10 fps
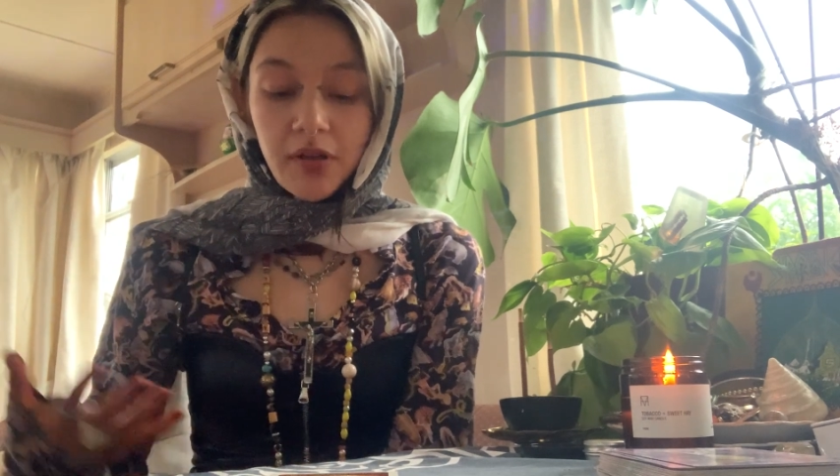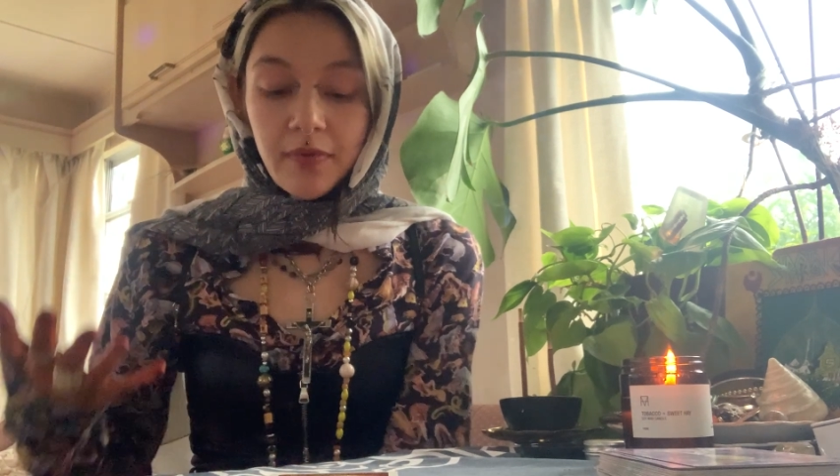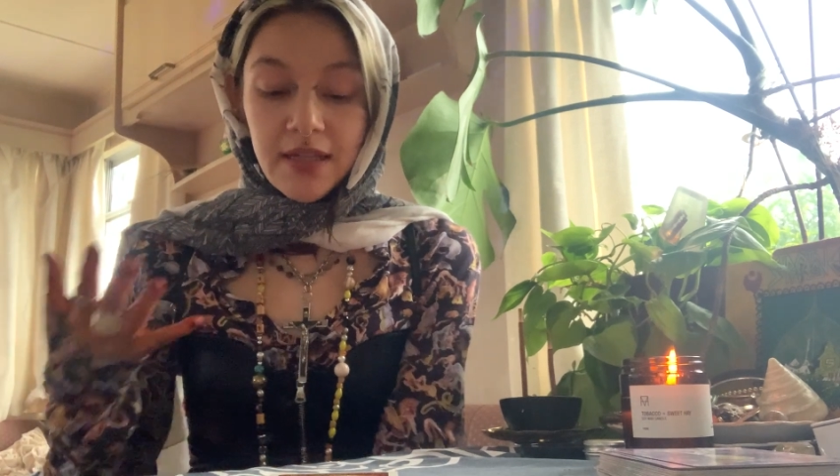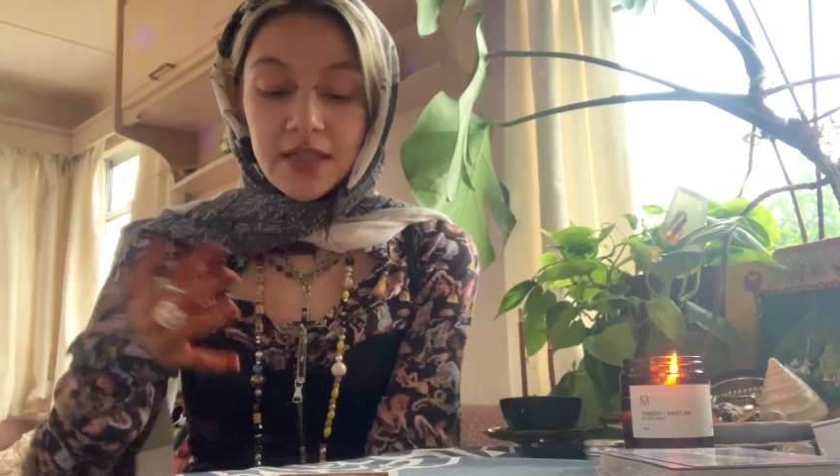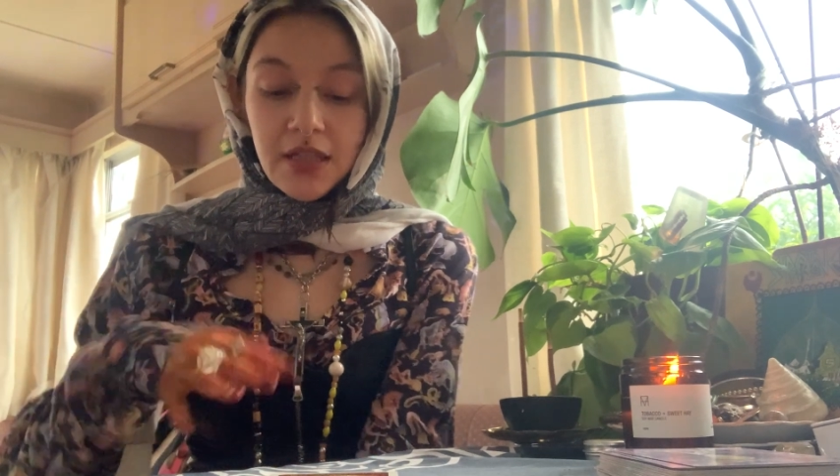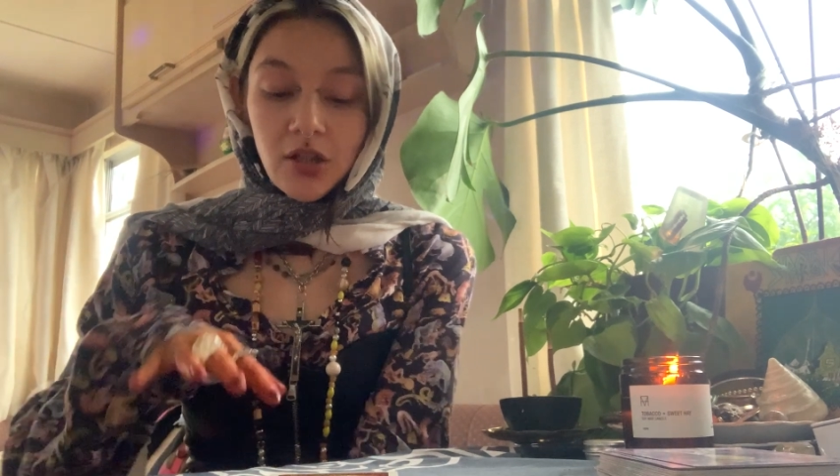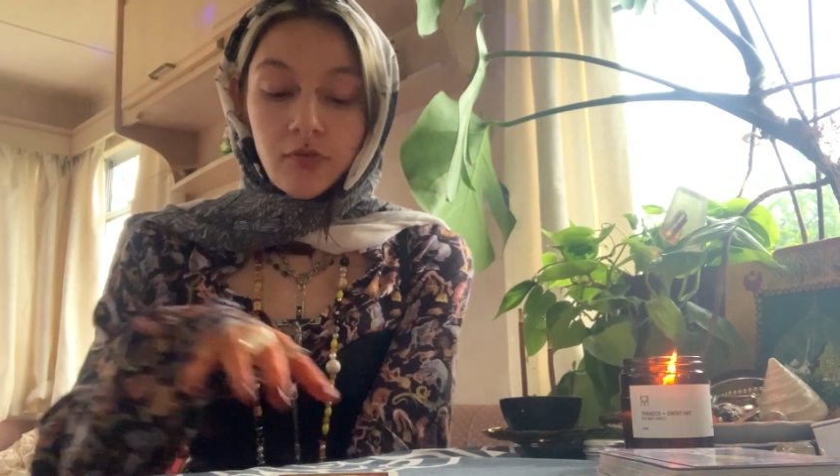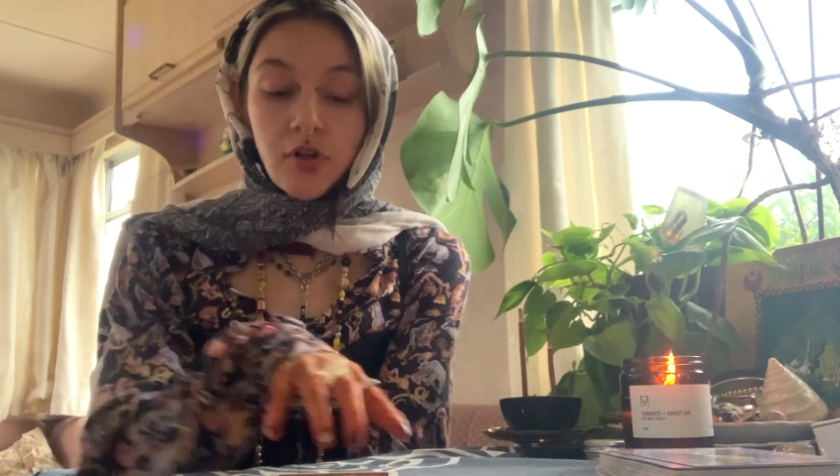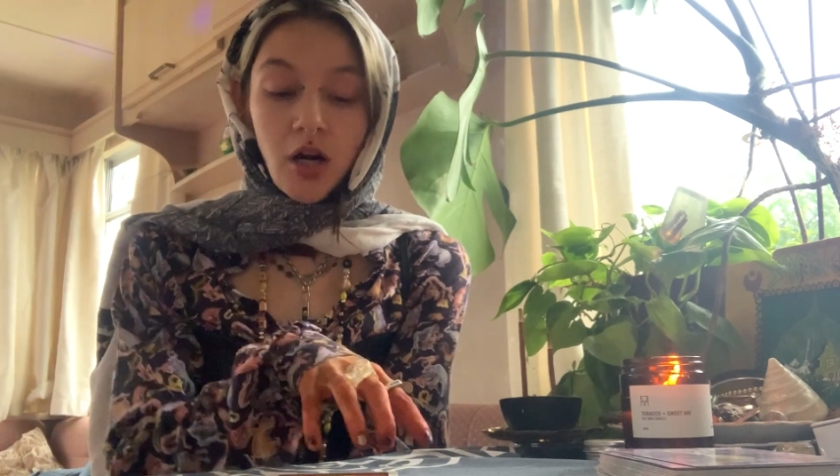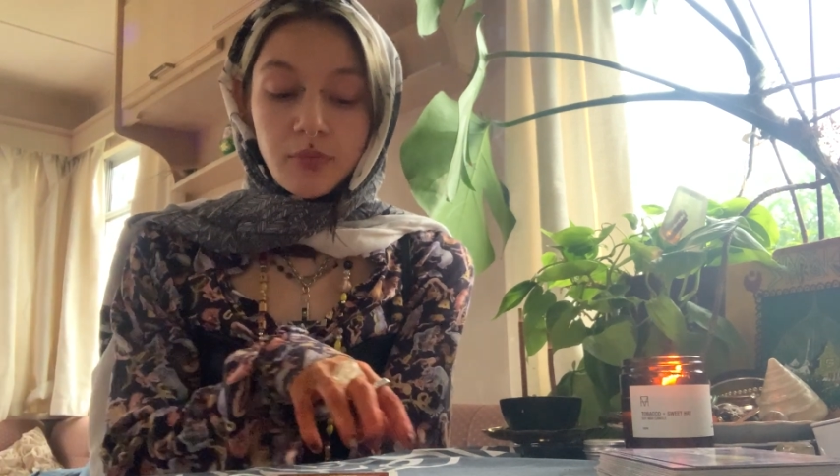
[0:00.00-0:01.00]
reason that
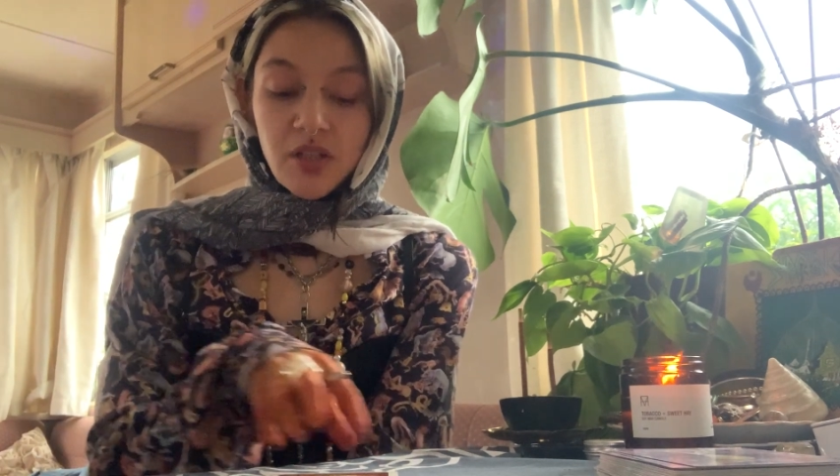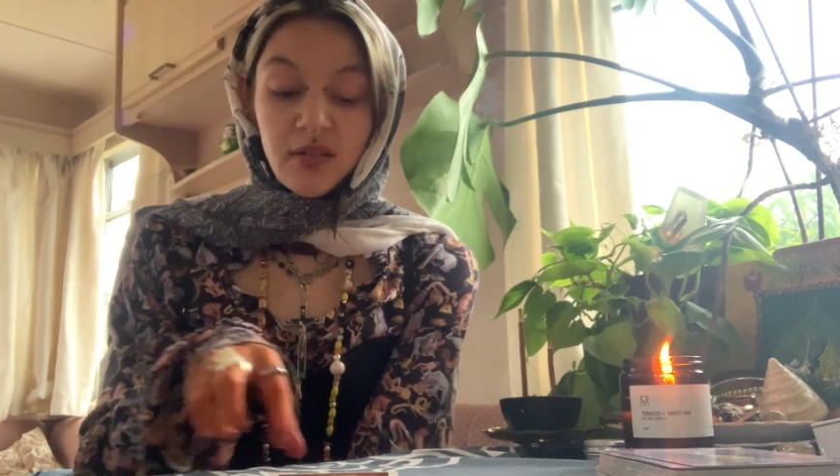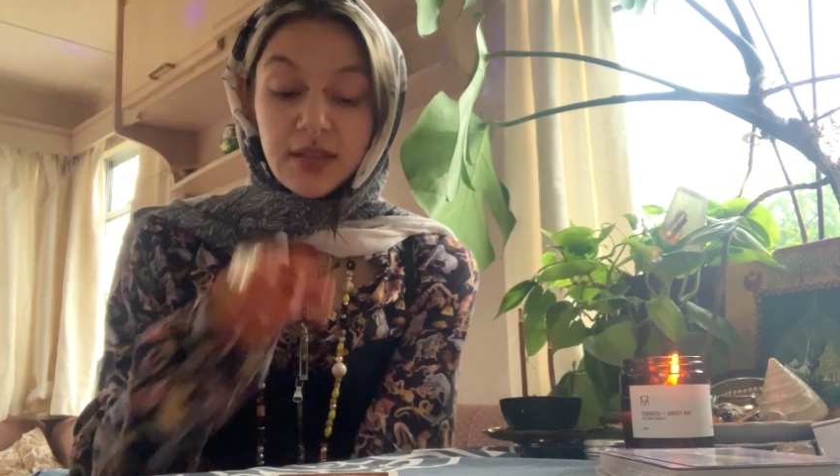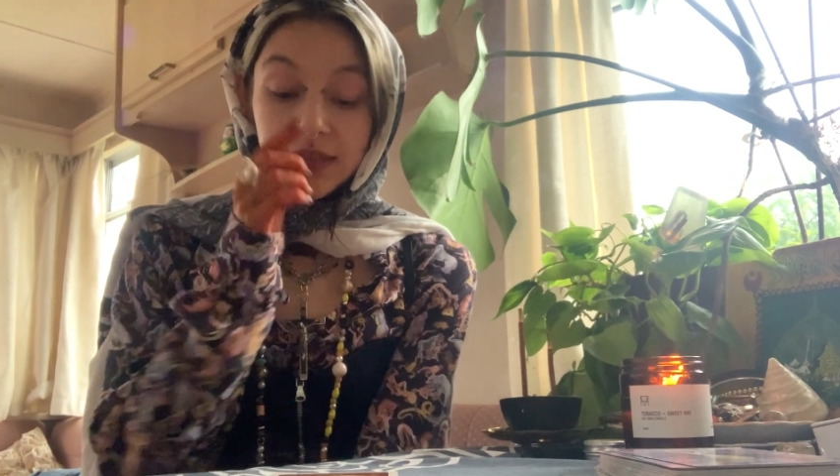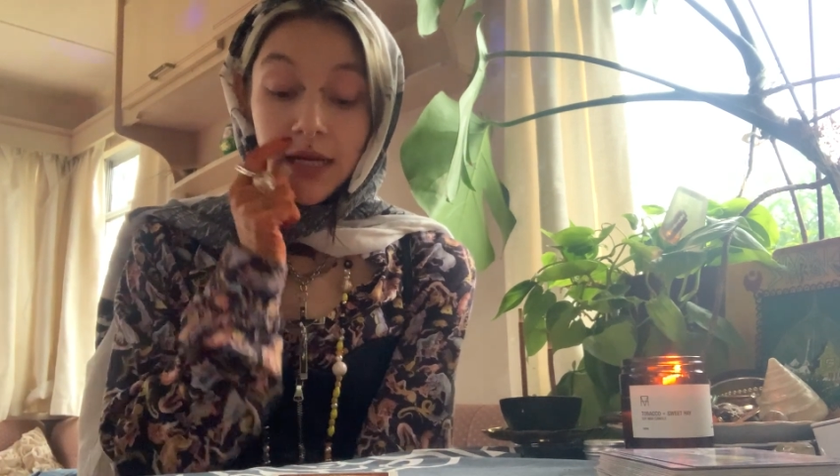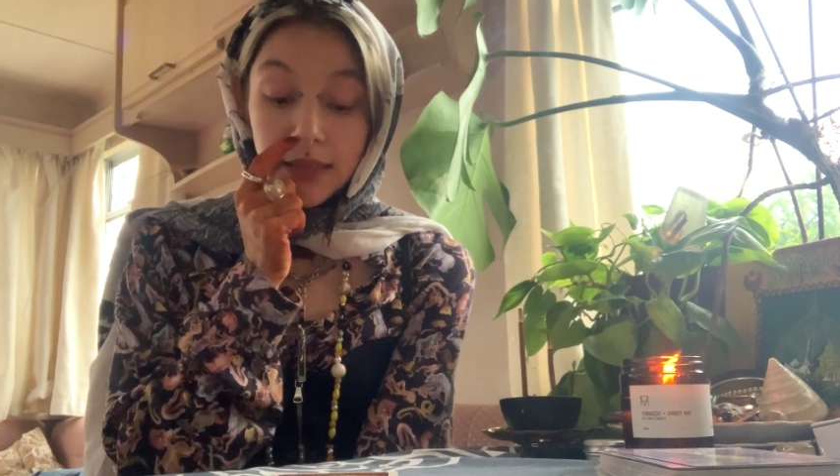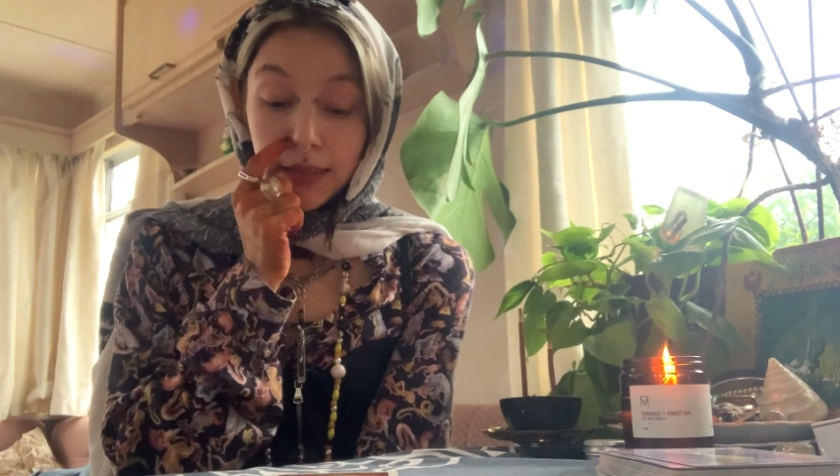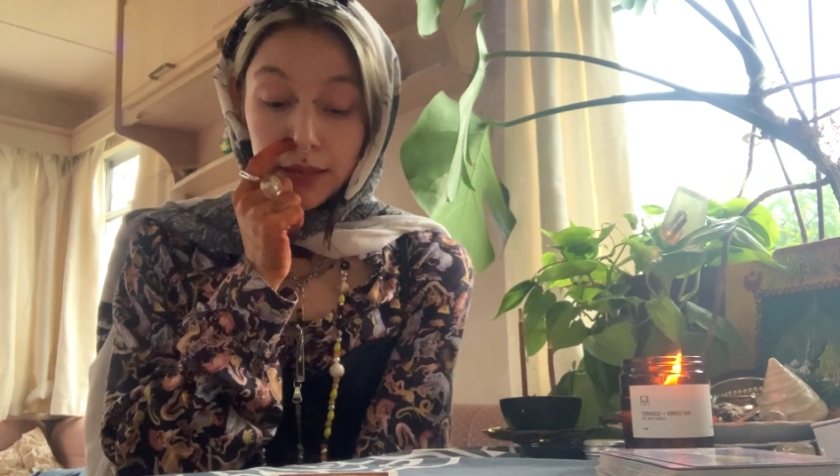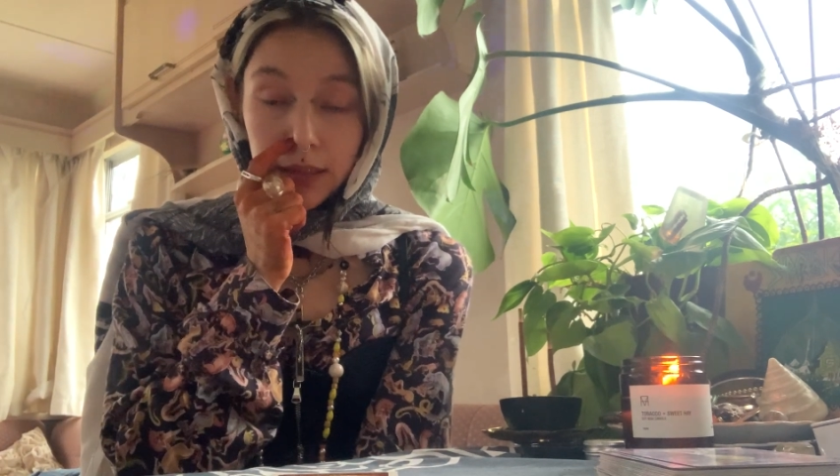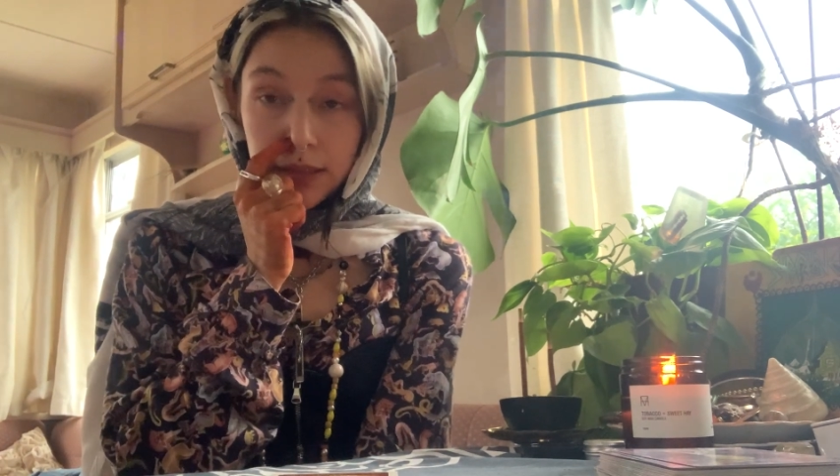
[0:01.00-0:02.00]
you've come to
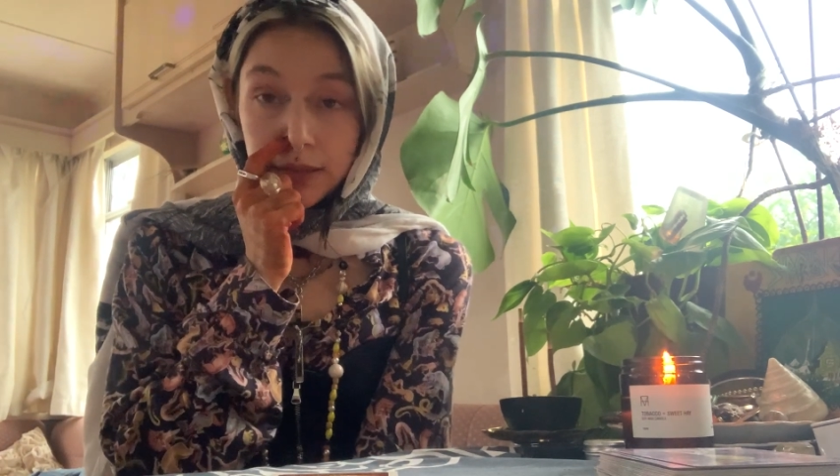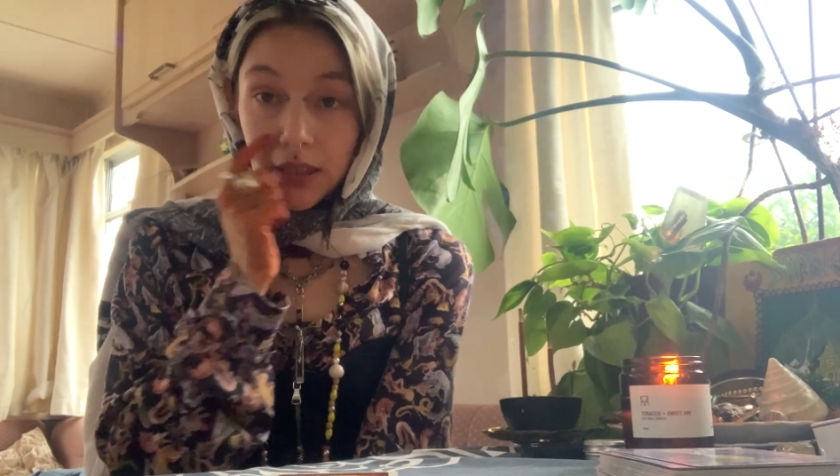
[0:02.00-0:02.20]
understanding this